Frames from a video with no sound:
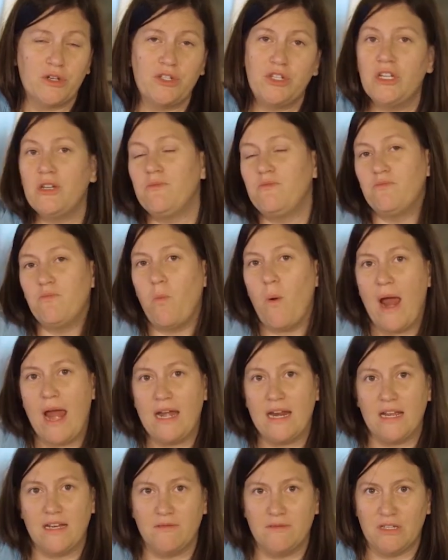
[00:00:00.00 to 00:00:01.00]
She
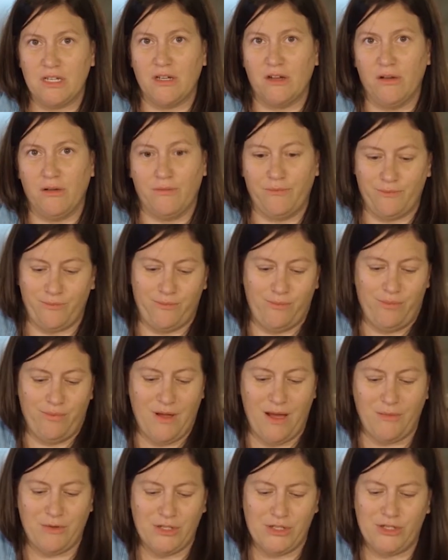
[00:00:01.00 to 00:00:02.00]
waited till
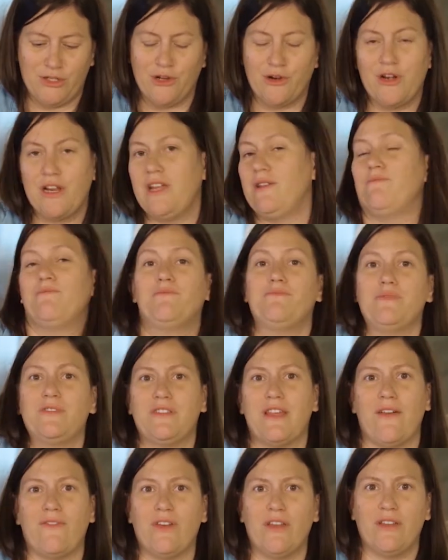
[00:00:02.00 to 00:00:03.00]
I was
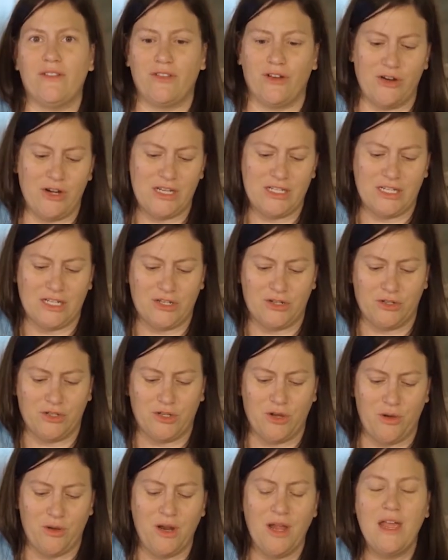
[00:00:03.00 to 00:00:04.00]
37, 36 years
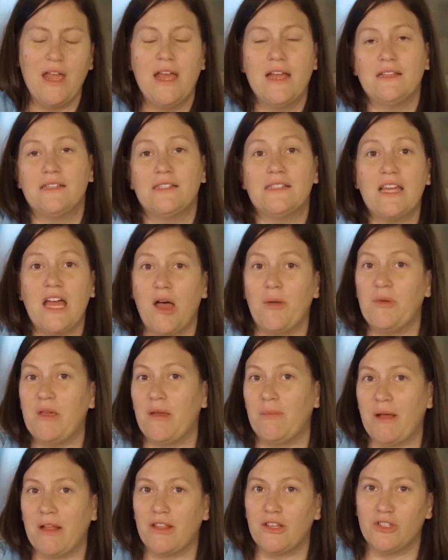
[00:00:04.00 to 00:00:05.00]
old to tell me
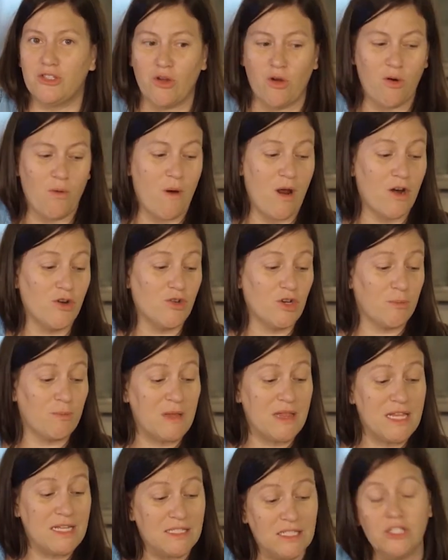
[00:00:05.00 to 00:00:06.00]
about the soda water trick.
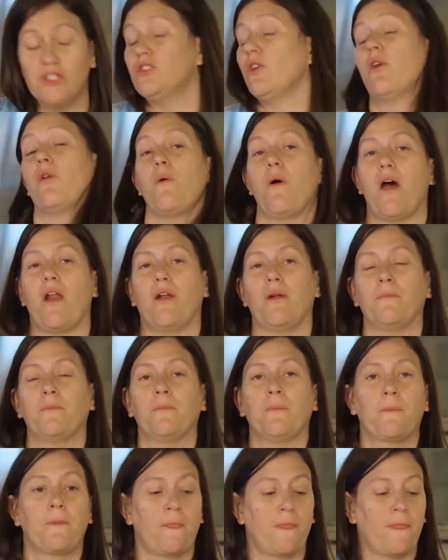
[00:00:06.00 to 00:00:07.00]
But this is soda water,
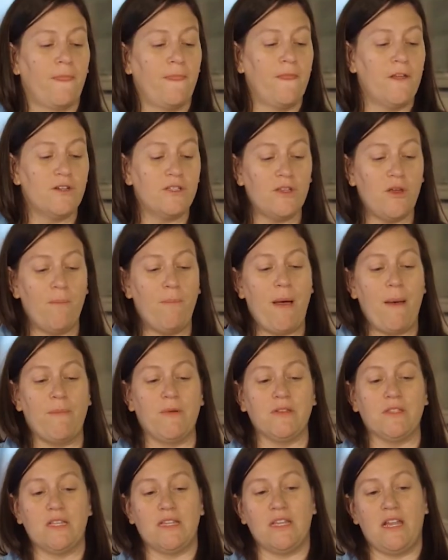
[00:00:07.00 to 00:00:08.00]
and there's little
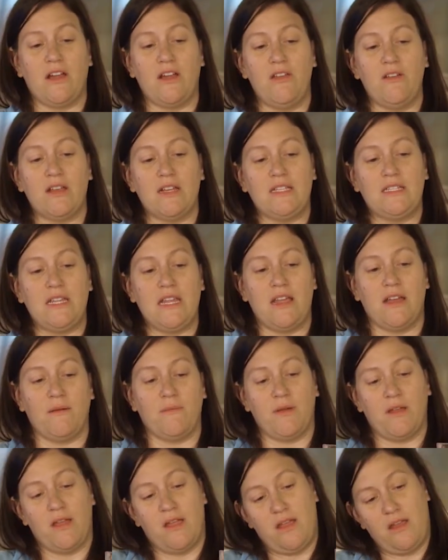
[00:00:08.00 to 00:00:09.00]
bubbles in there. You can see
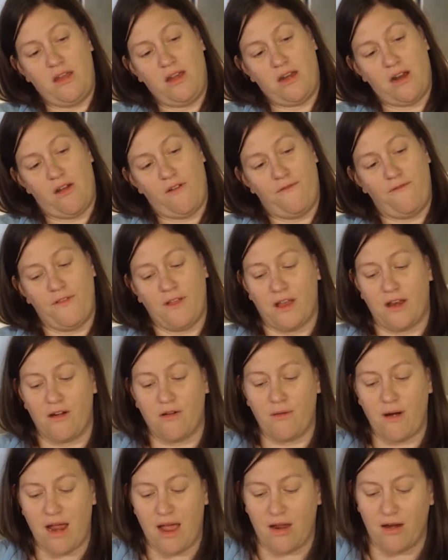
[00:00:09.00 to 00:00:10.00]
them, flicking
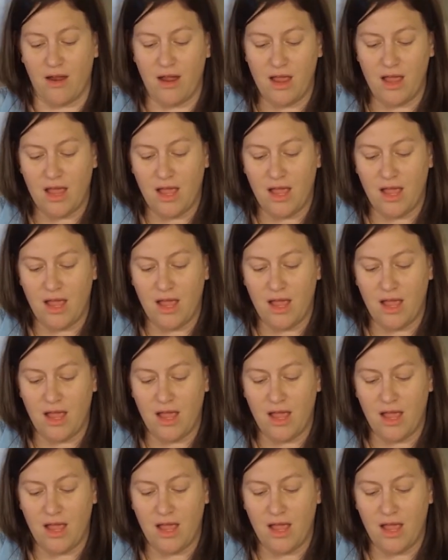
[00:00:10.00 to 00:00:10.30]
around.